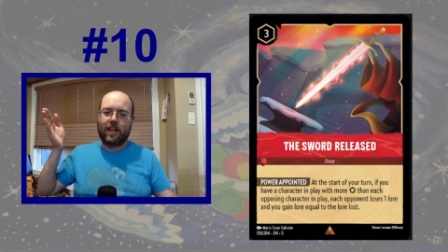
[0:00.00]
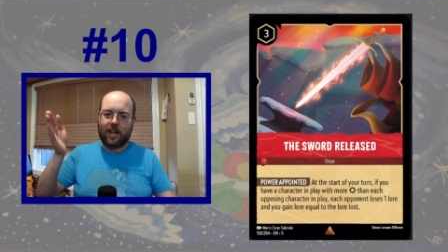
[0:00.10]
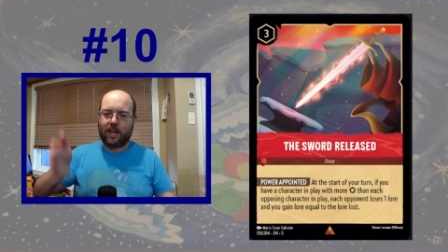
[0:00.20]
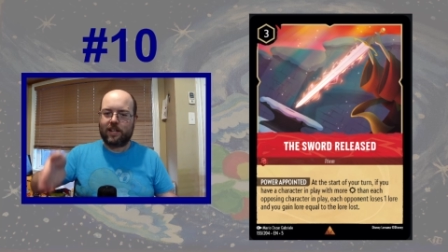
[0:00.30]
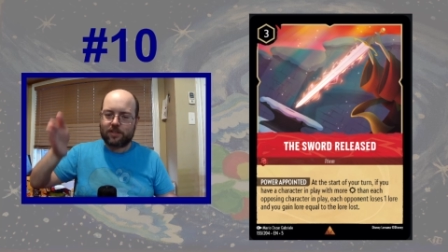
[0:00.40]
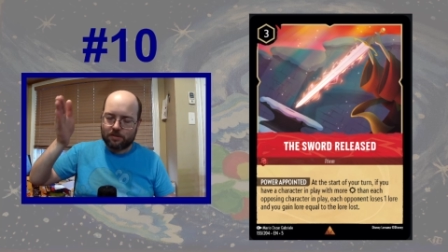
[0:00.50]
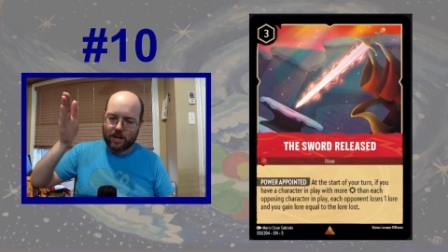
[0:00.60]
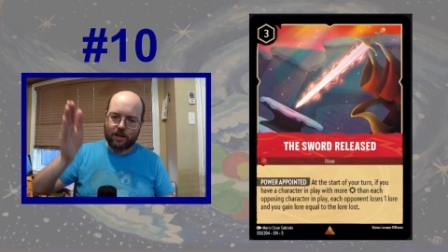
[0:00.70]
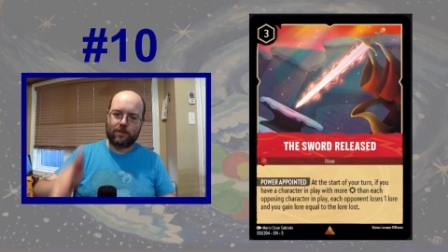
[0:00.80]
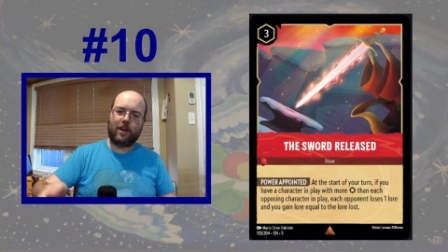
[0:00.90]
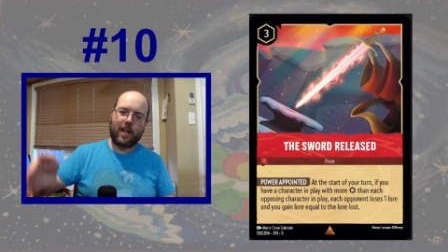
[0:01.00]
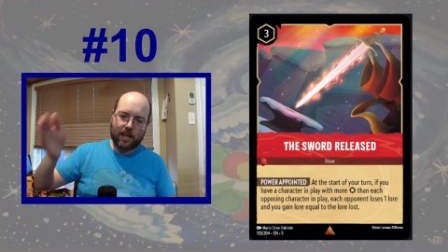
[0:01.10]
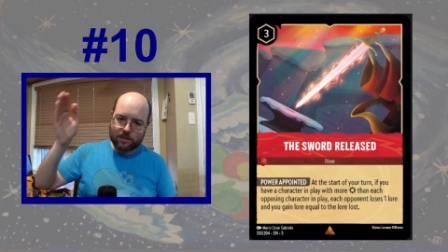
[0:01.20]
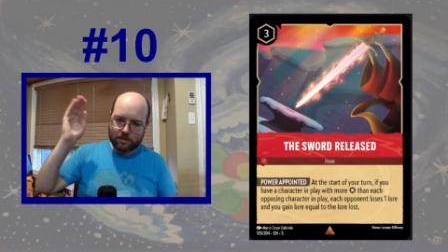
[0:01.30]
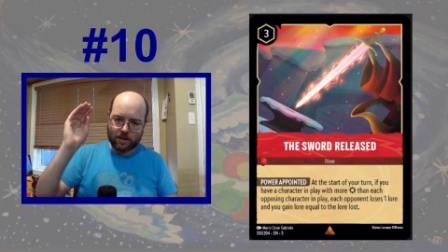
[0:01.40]
answer after
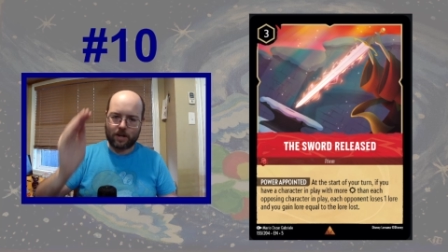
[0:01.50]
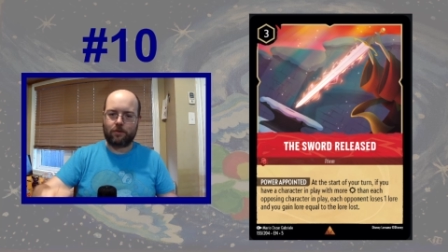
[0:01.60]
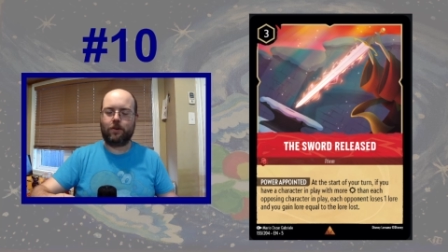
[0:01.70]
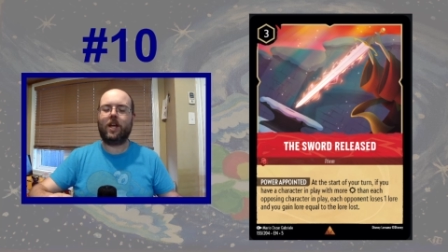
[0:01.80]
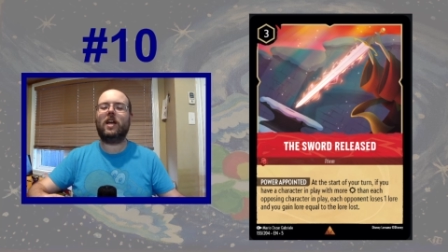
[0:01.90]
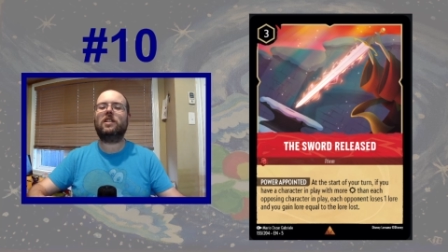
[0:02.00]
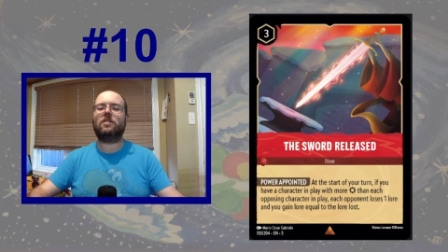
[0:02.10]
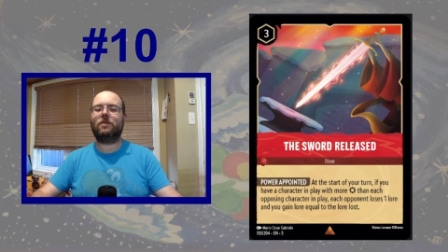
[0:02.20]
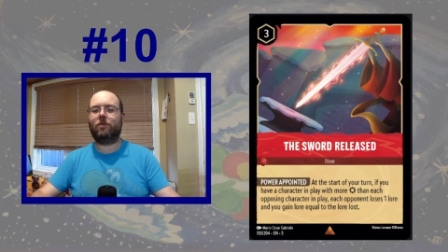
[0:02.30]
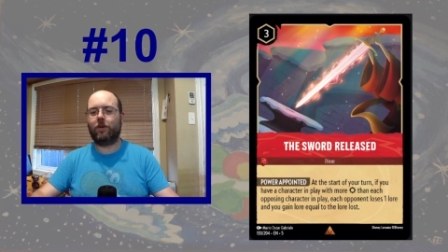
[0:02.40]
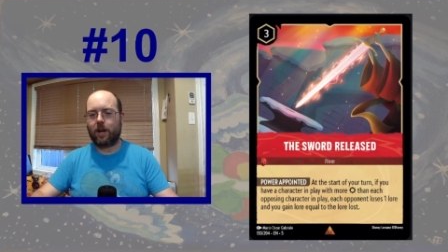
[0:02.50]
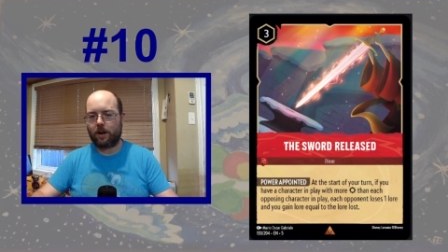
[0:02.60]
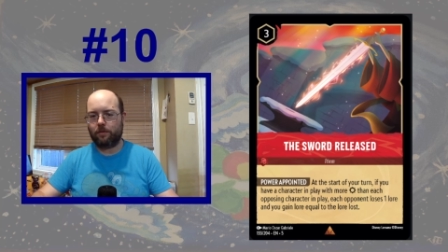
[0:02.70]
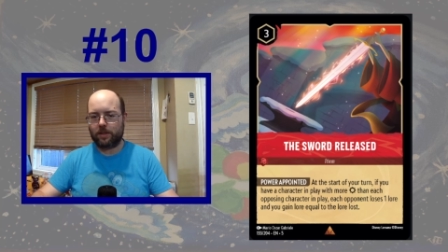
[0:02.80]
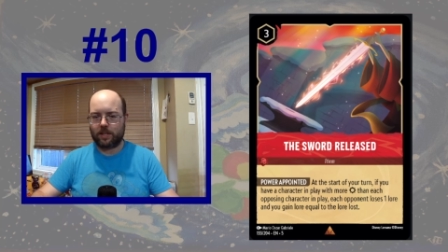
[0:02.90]
answer after answer for
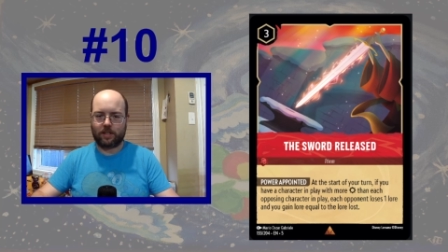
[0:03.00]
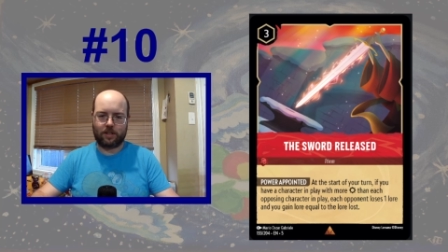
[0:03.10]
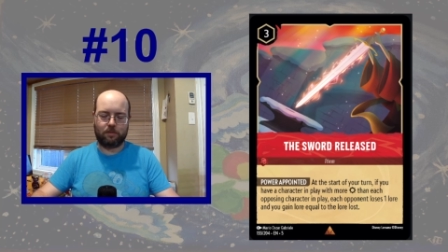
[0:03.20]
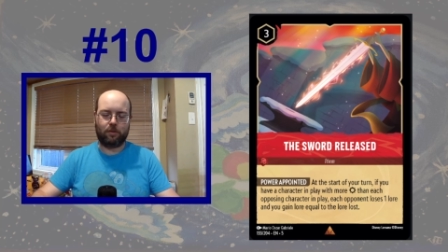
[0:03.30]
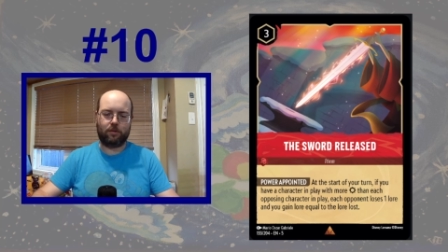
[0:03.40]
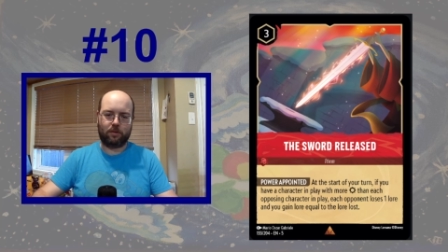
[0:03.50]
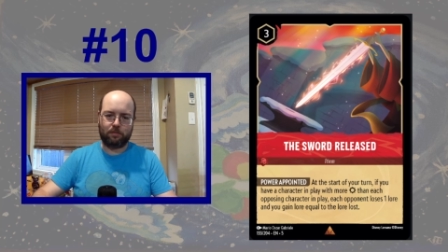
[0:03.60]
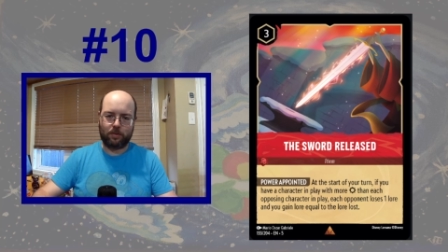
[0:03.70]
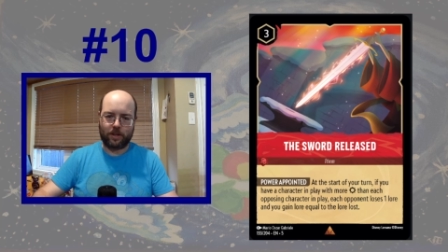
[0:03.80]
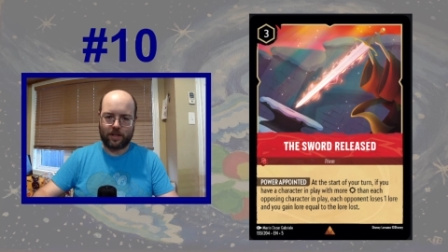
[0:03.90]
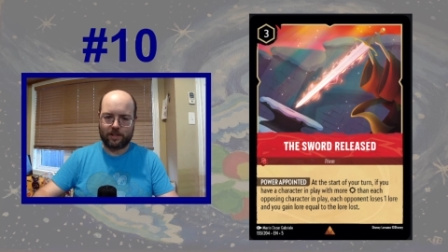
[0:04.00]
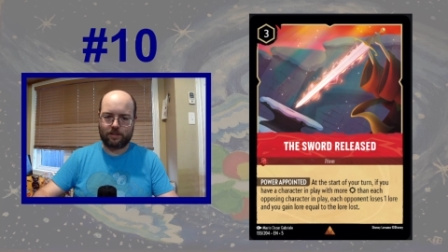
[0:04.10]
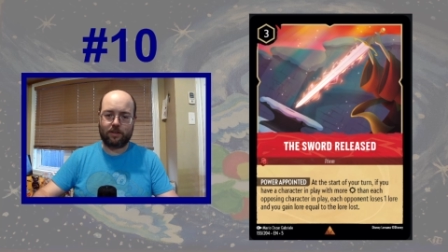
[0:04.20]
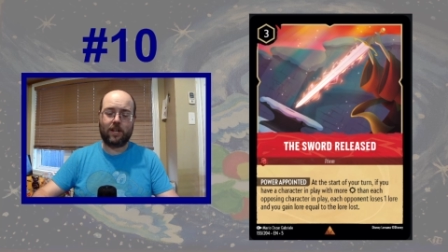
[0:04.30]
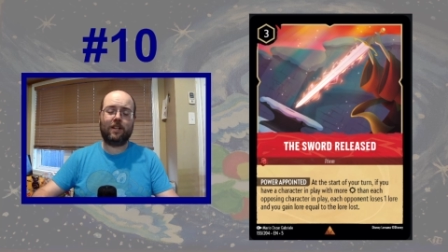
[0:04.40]
everything the opponent plays. You
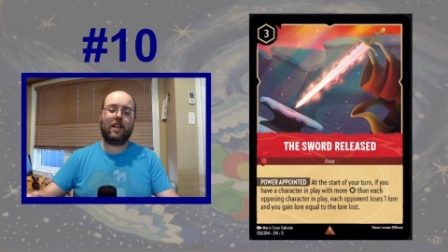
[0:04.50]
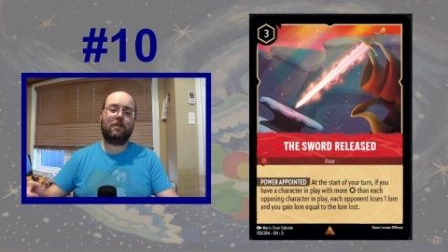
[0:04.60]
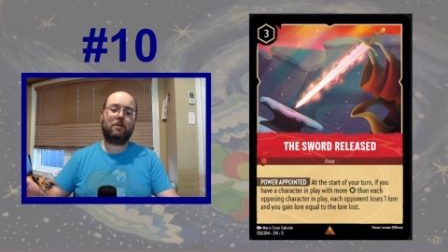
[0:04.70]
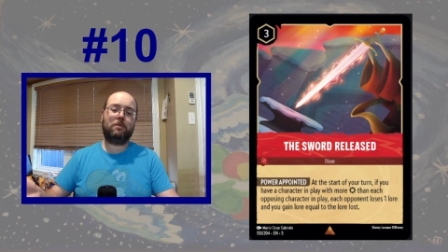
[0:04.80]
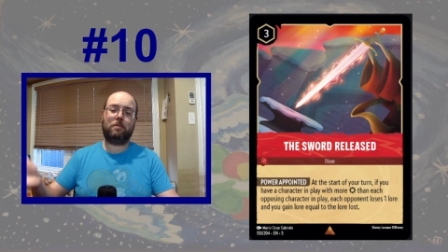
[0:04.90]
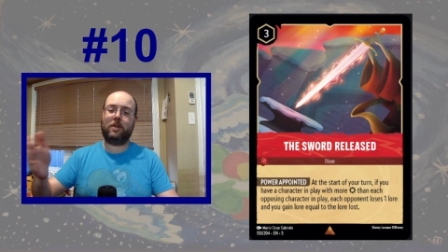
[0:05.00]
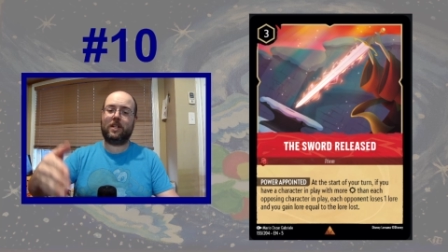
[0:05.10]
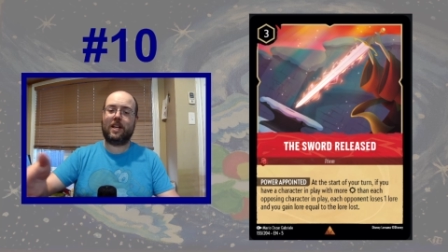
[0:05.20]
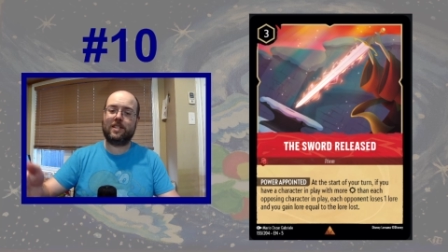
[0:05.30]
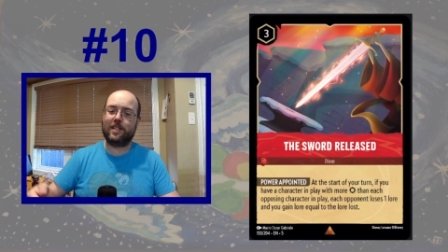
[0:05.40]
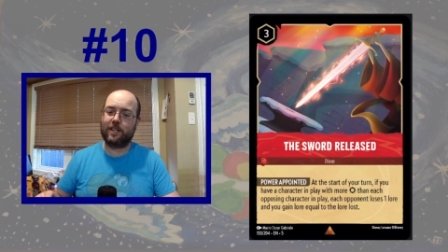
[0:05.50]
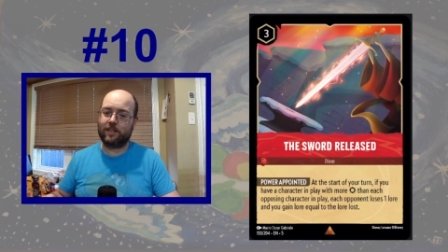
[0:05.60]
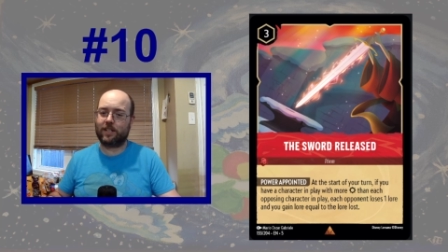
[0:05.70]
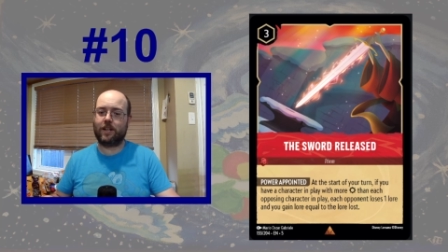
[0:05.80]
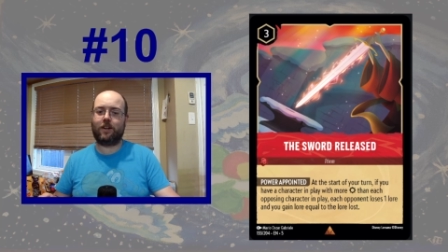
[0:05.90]
can allow them to play that
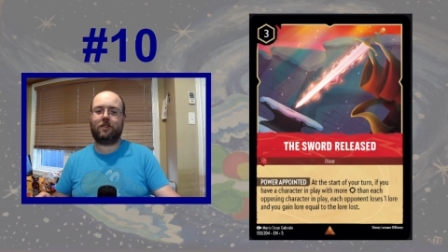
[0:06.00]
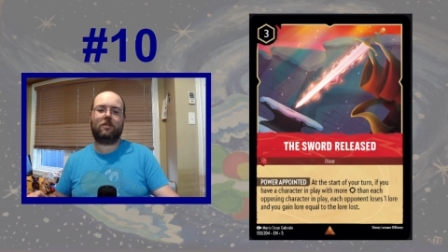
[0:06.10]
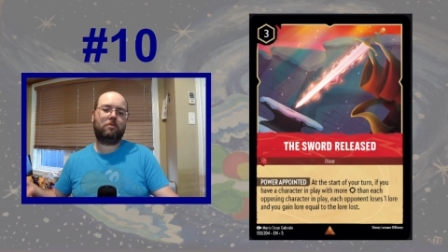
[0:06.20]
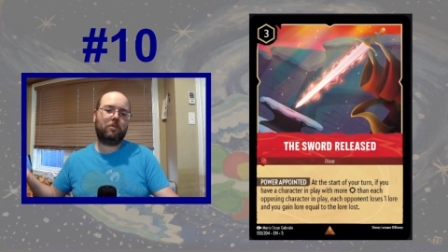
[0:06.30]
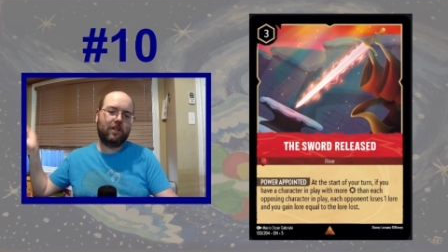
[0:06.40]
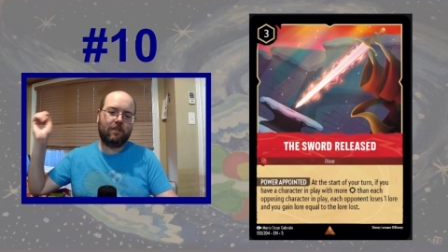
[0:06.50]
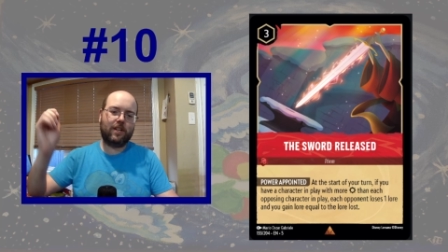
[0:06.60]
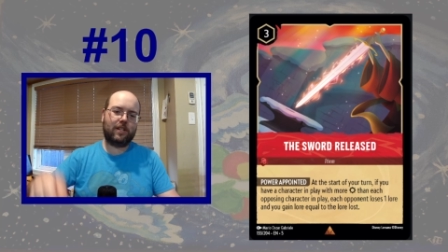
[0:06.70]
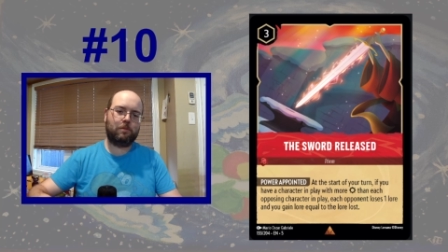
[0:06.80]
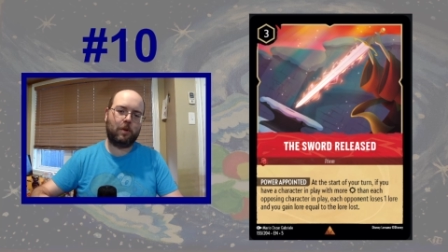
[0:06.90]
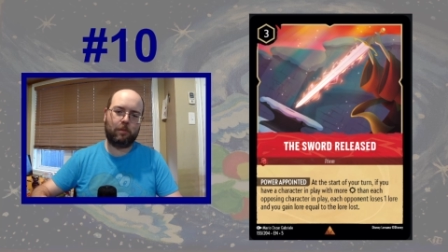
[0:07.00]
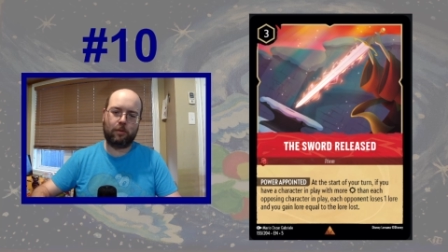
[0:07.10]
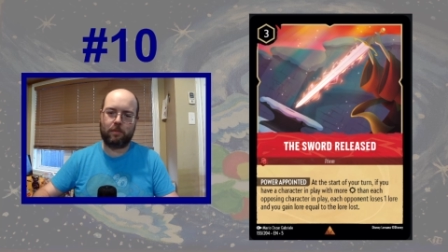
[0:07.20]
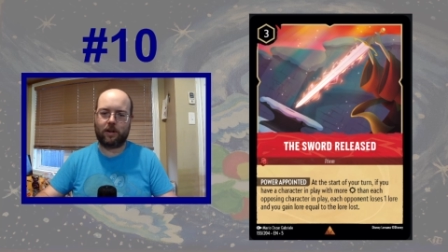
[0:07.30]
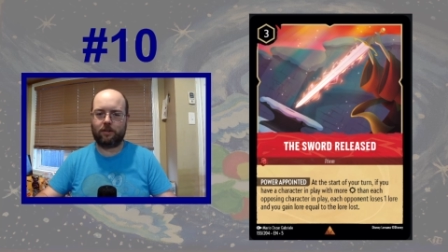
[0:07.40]
second character and play your next Be
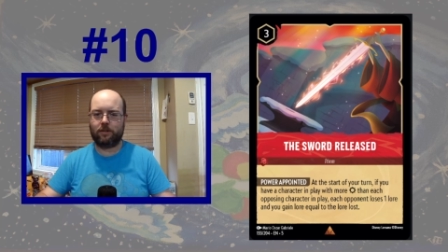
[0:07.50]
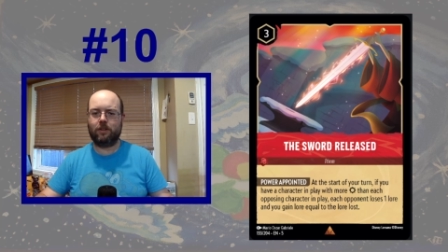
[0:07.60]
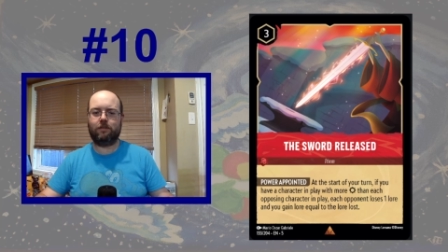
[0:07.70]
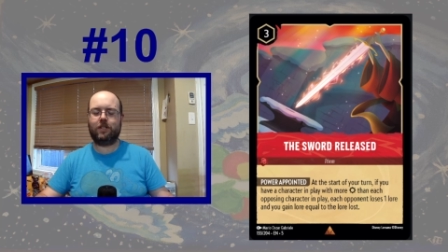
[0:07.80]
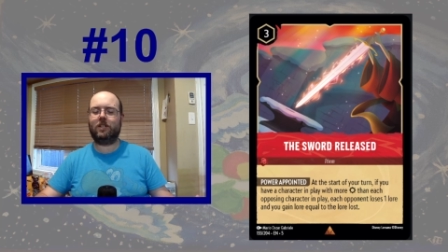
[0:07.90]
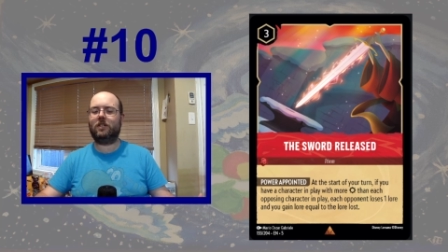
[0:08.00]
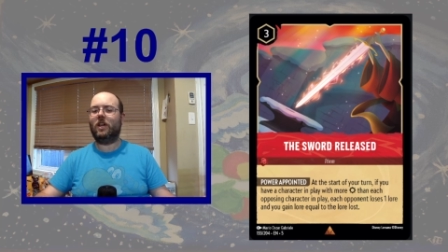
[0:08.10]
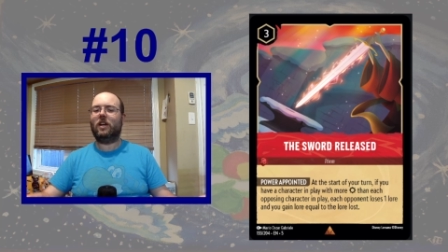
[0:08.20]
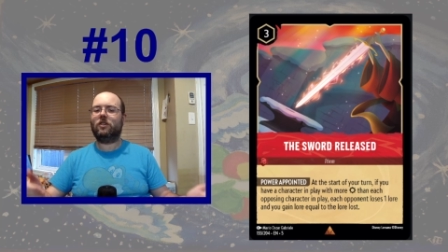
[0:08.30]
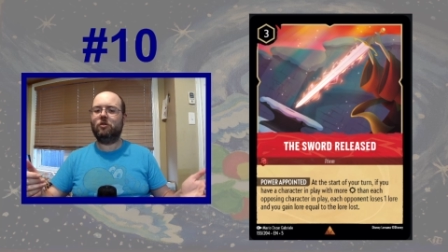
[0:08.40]
Prepared. You don't need to